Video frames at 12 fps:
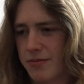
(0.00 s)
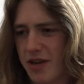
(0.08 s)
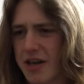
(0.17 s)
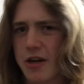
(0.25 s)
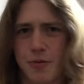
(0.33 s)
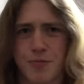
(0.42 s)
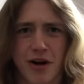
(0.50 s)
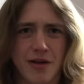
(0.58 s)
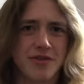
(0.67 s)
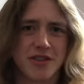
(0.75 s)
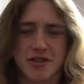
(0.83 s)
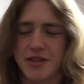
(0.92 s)
I could
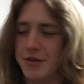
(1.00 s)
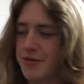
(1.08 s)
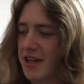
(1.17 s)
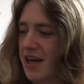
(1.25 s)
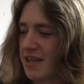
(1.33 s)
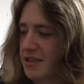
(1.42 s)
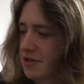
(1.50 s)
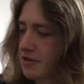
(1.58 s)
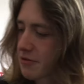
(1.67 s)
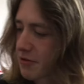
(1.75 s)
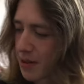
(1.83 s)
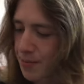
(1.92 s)
probably just use that as a
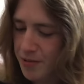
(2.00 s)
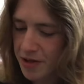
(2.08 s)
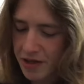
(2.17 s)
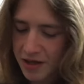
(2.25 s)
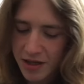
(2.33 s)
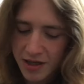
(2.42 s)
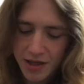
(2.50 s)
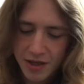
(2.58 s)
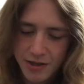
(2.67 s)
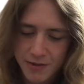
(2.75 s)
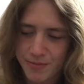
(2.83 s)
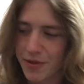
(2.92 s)
script,
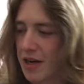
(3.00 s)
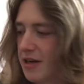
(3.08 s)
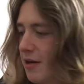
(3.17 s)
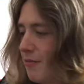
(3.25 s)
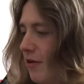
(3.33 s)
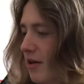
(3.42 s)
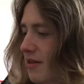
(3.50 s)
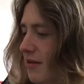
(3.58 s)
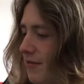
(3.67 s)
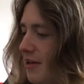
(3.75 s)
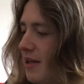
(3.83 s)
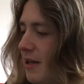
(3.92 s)
but I don't want the
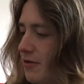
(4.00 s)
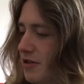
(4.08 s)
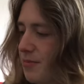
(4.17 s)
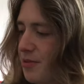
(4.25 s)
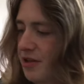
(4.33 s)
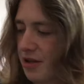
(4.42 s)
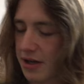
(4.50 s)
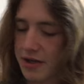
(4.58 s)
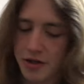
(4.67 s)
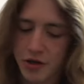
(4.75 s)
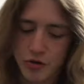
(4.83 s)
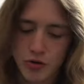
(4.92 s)
videos to be
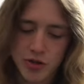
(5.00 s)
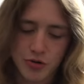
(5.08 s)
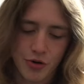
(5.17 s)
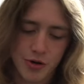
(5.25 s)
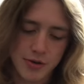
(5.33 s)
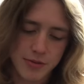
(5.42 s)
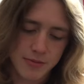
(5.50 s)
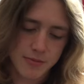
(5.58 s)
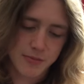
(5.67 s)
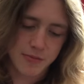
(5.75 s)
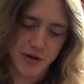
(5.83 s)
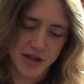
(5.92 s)
like too short,
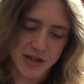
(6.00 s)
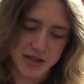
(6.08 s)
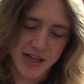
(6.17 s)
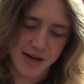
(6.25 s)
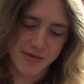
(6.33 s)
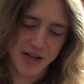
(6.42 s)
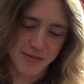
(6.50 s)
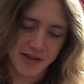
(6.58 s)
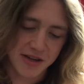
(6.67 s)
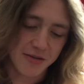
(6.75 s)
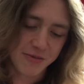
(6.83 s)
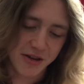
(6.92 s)
but at the same time I
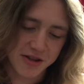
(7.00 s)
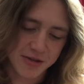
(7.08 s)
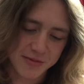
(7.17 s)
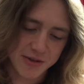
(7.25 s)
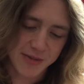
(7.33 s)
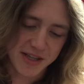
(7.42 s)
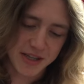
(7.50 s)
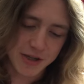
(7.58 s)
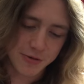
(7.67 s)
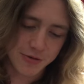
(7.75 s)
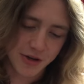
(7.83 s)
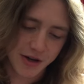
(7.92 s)
don't want them to be
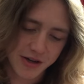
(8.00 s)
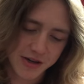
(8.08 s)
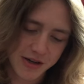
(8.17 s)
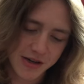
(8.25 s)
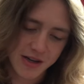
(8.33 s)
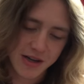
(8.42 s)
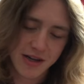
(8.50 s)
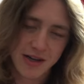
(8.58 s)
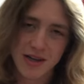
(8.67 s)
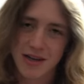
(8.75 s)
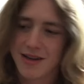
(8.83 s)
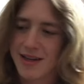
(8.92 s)
too long.
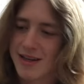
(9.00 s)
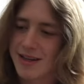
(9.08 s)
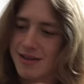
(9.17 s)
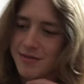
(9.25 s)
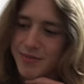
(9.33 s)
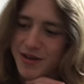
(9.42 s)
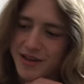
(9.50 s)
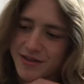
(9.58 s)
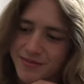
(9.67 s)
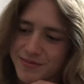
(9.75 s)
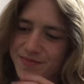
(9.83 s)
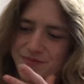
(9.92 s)
But
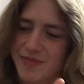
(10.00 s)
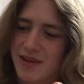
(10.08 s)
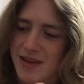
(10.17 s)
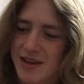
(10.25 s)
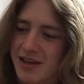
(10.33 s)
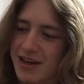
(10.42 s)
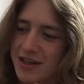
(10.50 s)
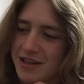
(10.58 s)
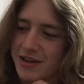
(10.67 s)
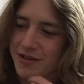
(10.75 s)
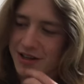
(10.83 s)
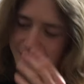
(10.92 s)
I don't
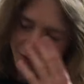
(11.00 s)
know, like,